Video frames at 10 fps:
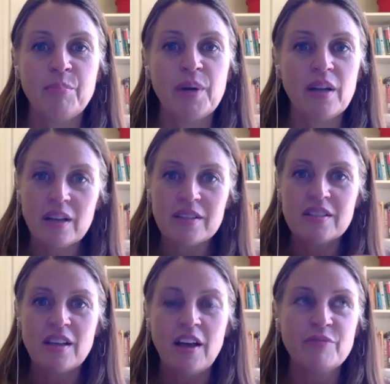But it's
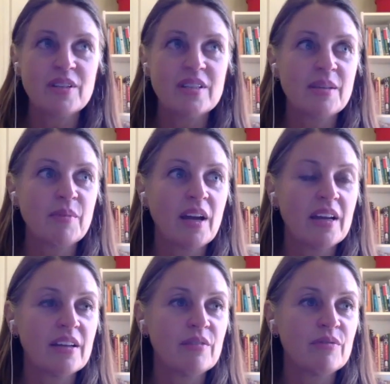often some
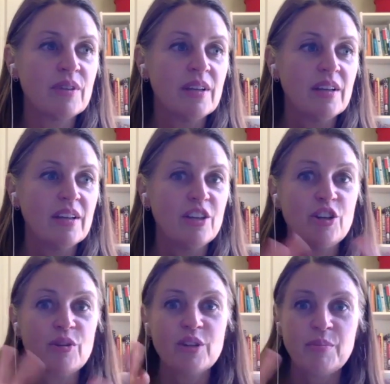kind of, you
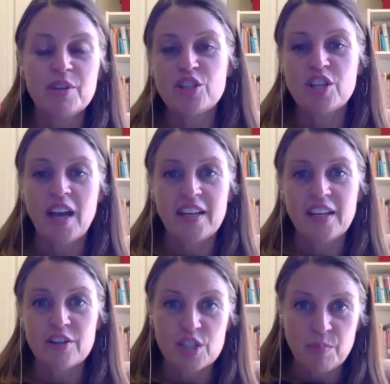know, a little bit shiny
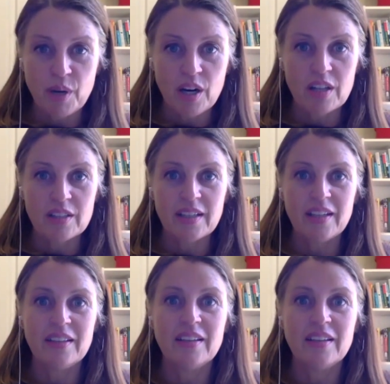or sparkly